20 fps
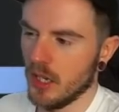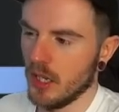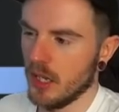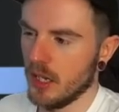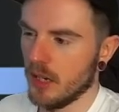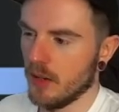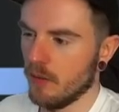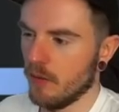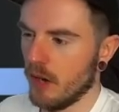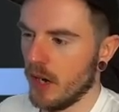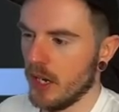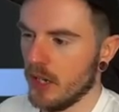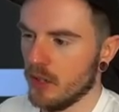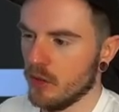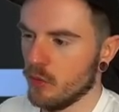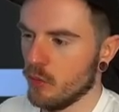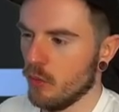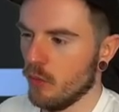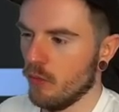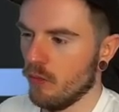Like
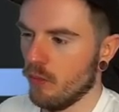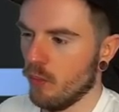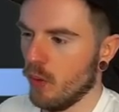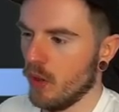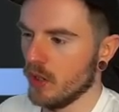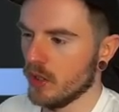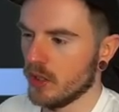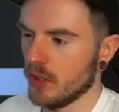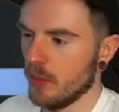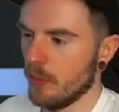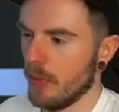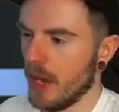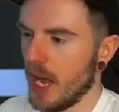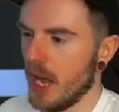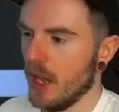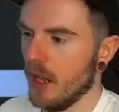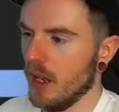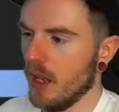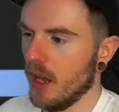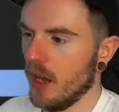range wants to bet
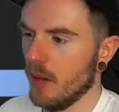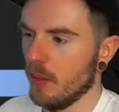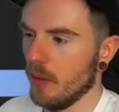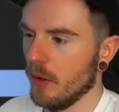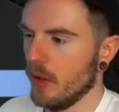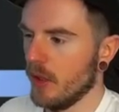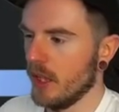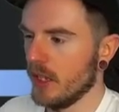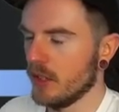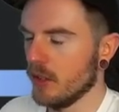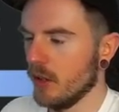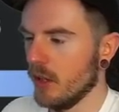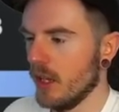a lot, but this will...